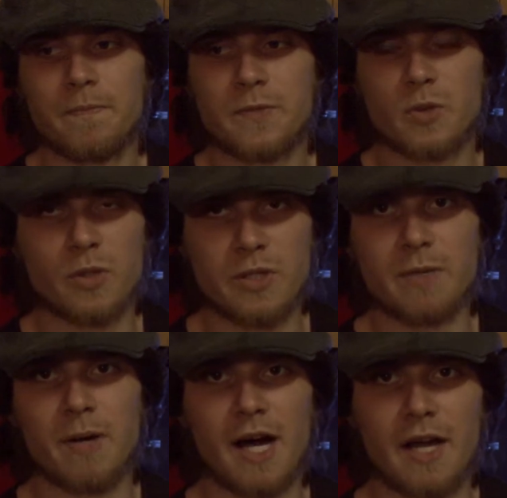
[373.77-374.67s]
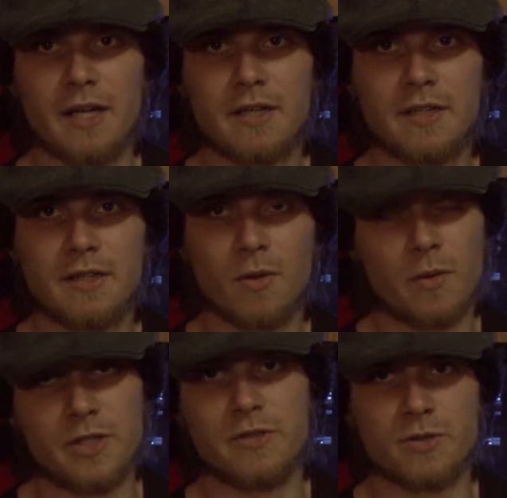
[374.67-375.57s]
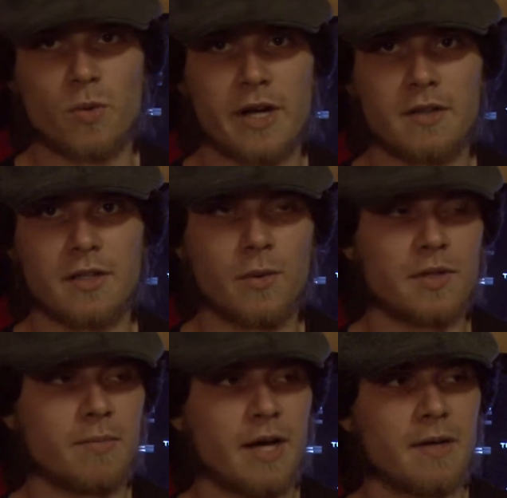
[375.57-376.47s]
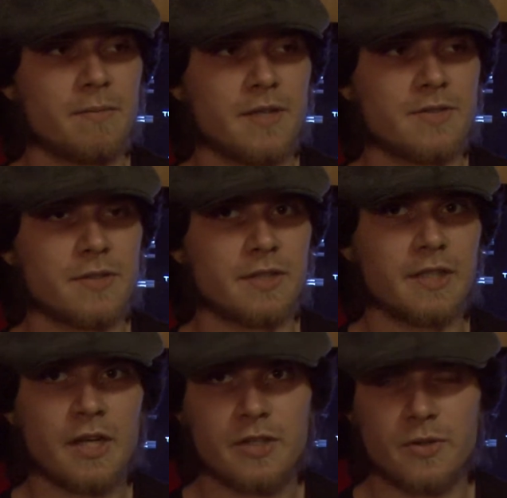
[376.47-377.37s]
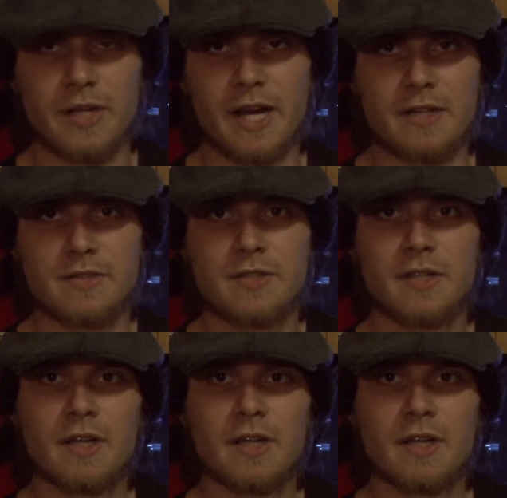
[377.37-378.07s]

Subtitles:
So when you eat a pie, or when you just right click with a pie, basically, you get haste.